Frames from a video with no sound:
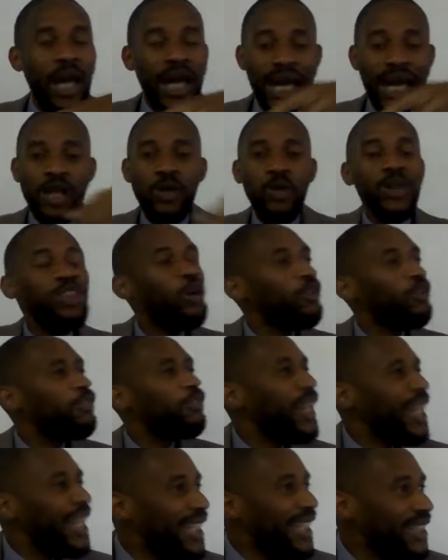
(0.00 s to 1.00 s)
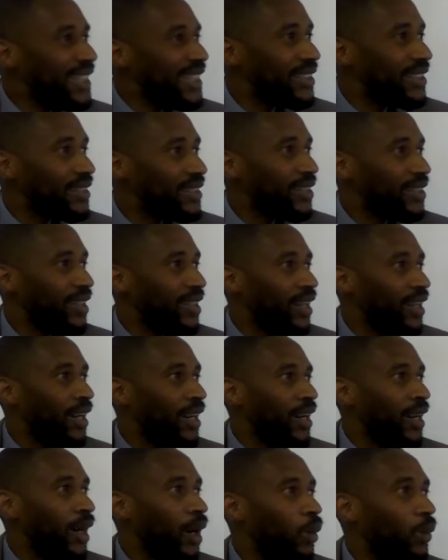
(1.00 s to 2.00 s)
And with your feelings,
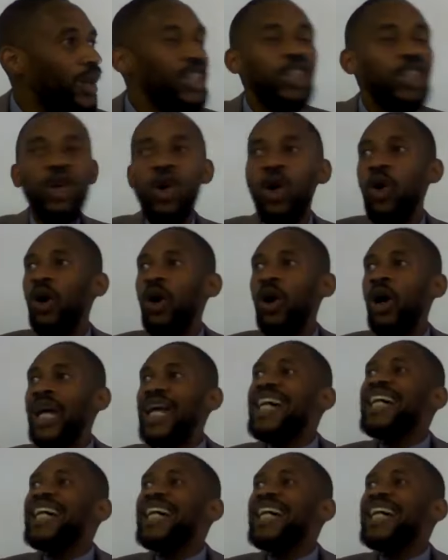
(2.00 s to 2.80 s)
with your